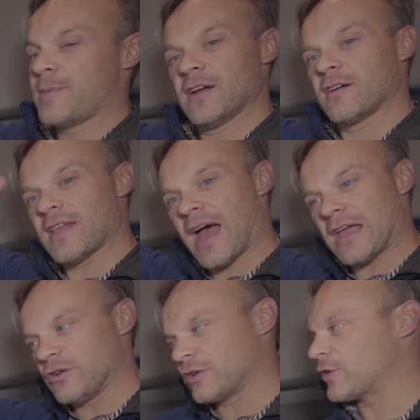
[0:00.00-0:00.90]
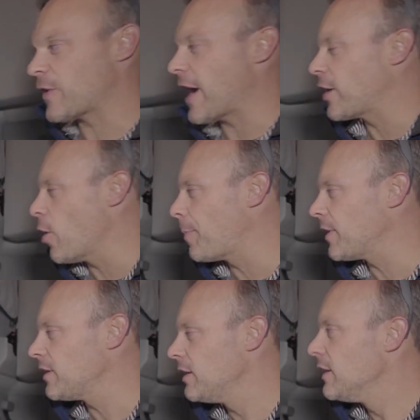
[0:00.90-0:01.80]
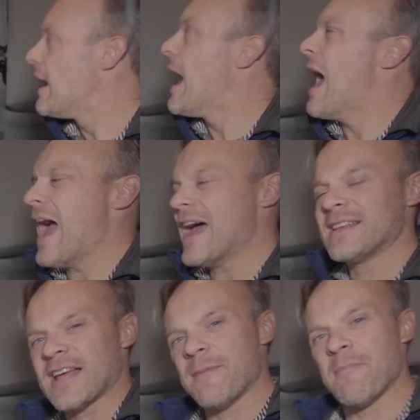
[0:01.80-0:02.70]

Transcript: here that you can crank open. As I